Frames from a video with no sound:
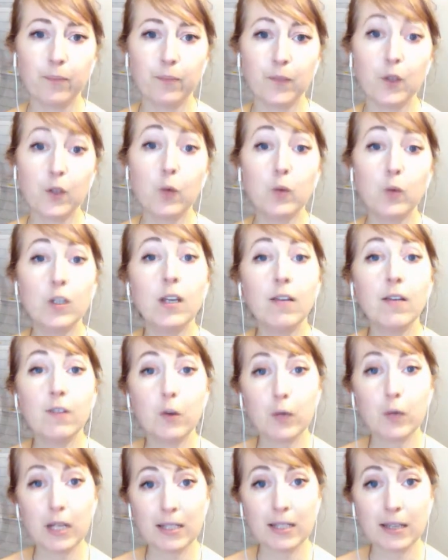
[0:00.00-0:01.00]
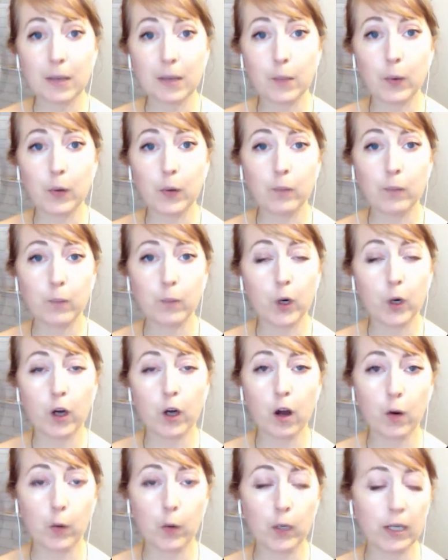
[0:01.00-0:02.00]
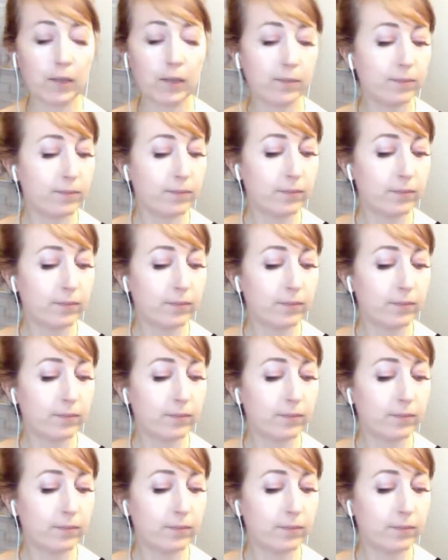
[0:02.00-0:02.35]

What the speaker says: So to give you an example, more concrete,